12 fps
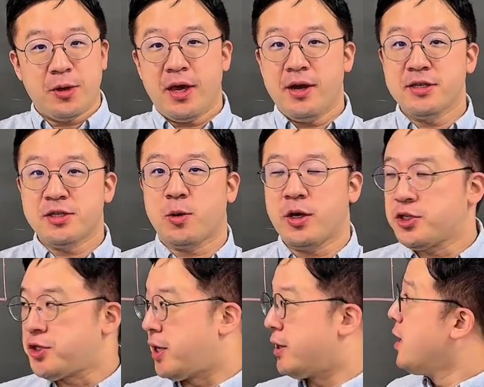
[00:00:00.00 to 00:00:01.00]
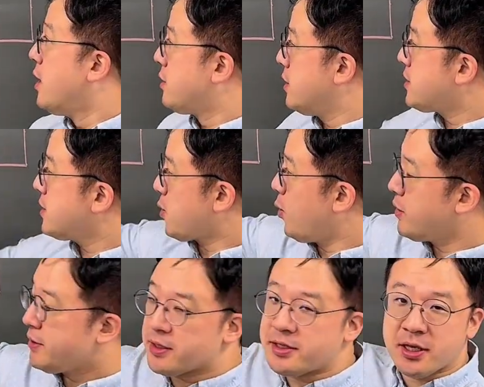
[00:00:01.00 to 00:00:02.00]
Okay, here's the question. This is only
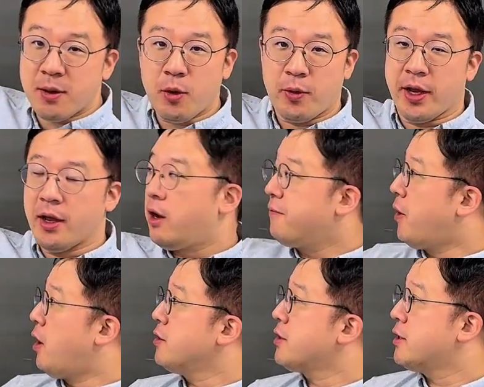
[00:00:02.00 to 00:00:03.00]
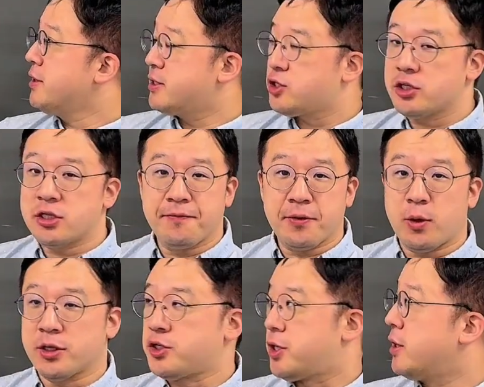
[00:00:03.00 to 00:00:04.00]
the summary of all the conditions of the
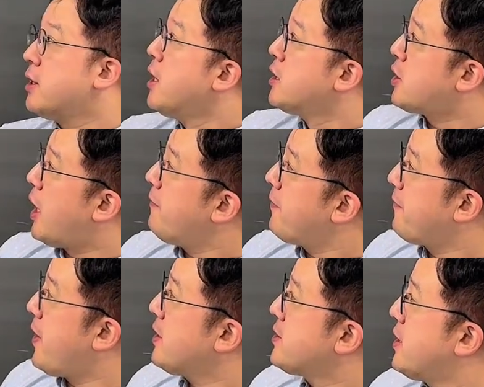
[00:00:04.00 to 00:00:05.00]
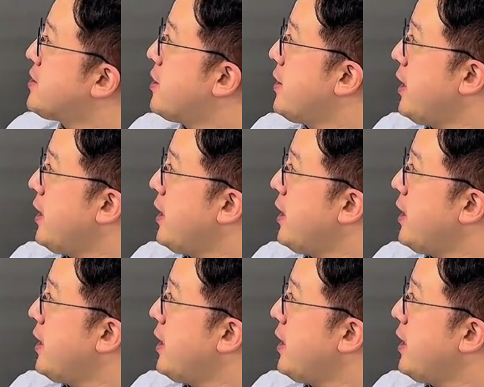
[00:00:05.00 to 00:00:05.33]
question. So f of x is an